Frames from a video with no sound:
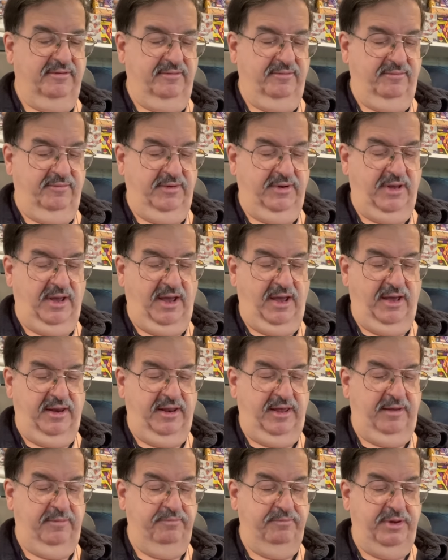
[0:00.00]
We got
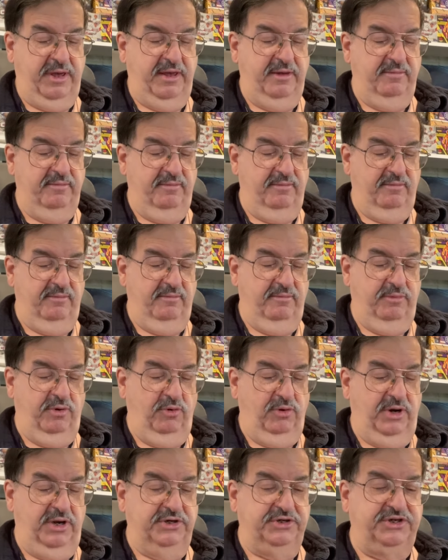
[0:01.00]
a Pete
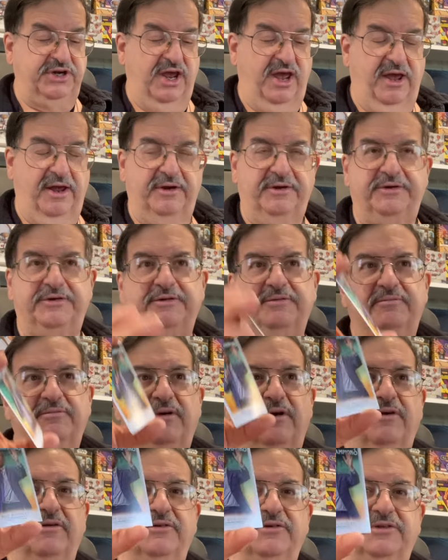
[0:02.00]
Buttigieg.
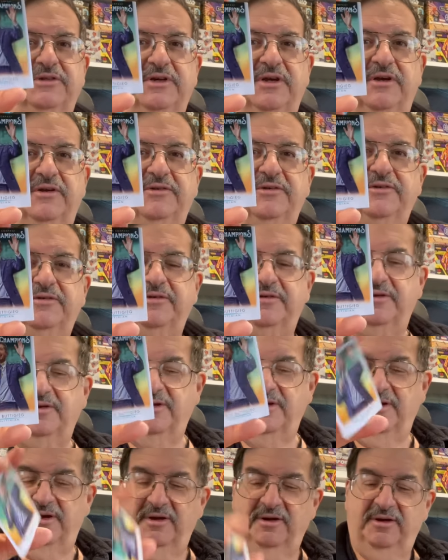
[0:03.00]
Oh, Jesus.
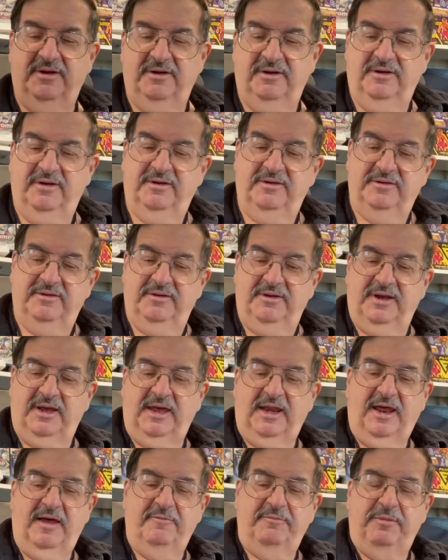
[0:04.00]
They got
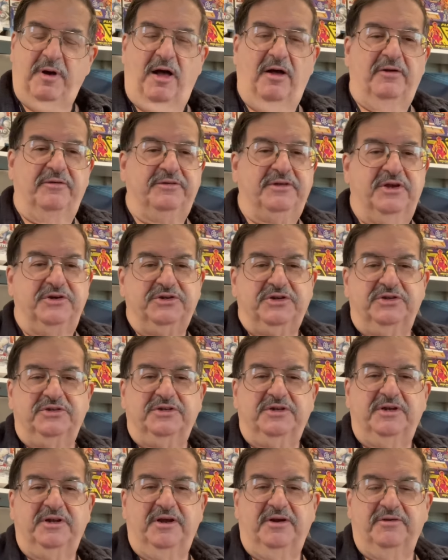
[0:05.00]
to have politicians
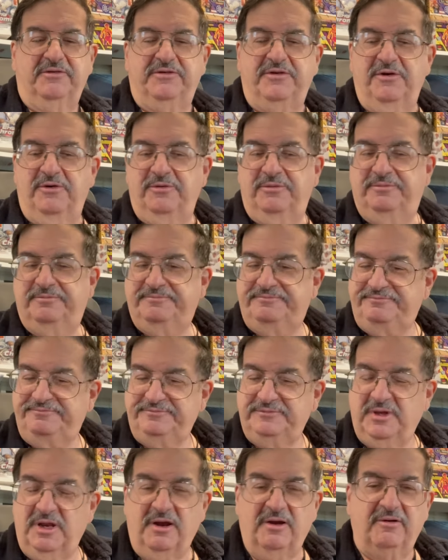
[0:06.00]
in here, too.
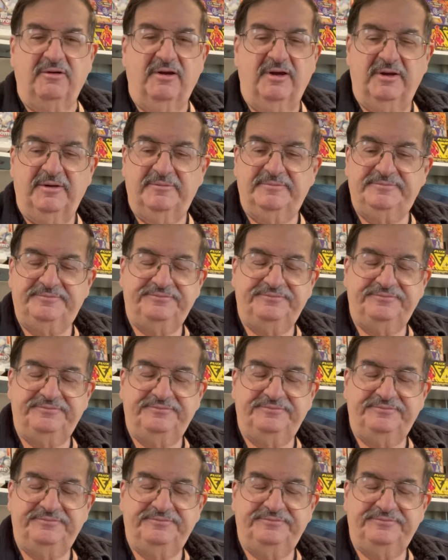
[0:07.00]
All right.